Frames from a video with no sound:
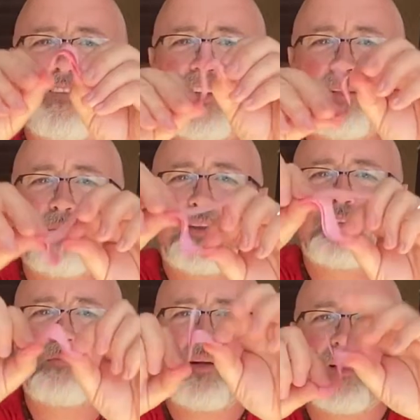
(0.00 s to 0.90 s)
It's pretty
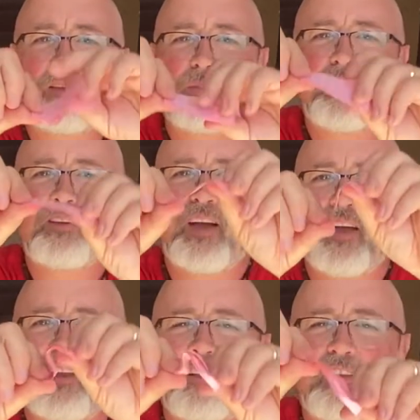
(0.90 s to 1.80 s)
small, it's a pretty
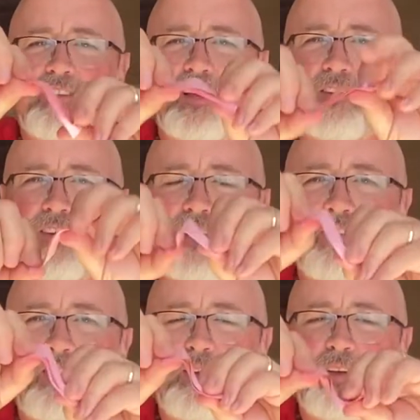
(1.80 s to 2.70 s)
tiny little sound wave.
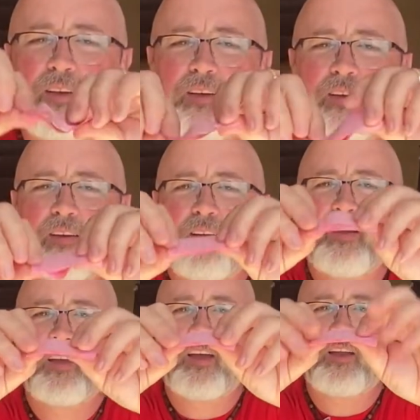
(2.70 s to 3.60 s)

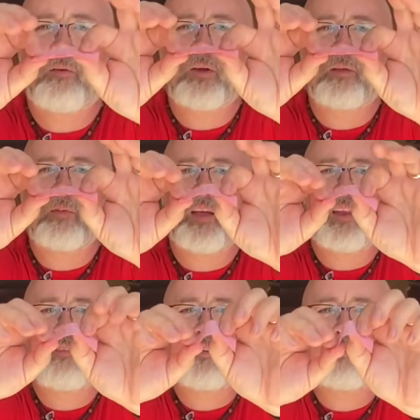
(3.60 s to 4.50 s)
And then we can make it
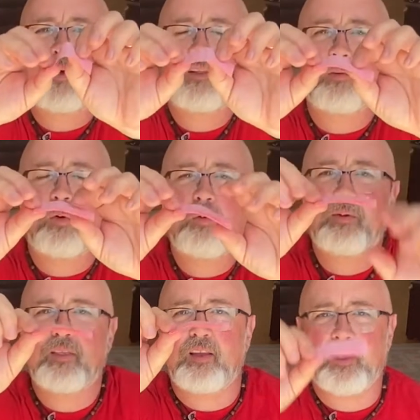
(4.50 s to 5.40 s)
even smaller. What would be
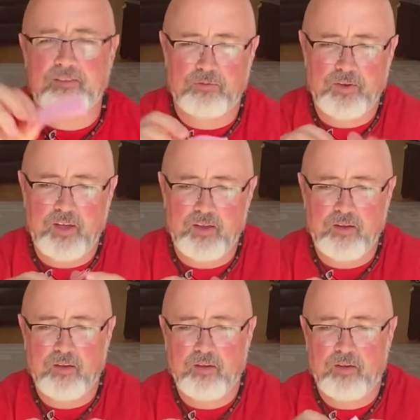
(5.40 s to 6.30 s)
the next if we
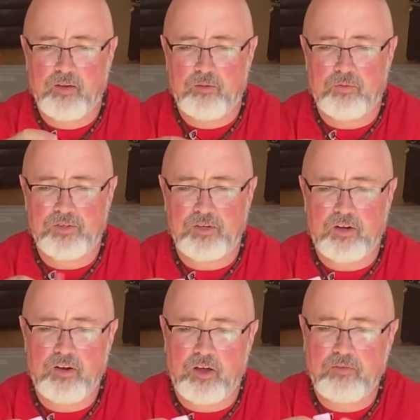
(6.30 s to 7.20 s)

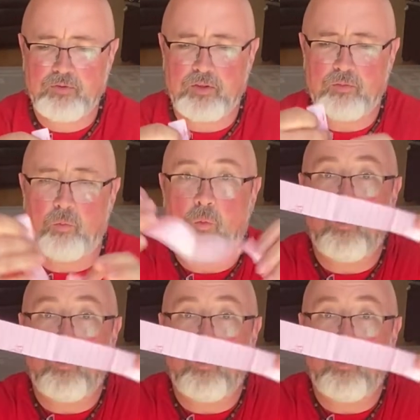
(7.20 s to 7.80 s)
started off with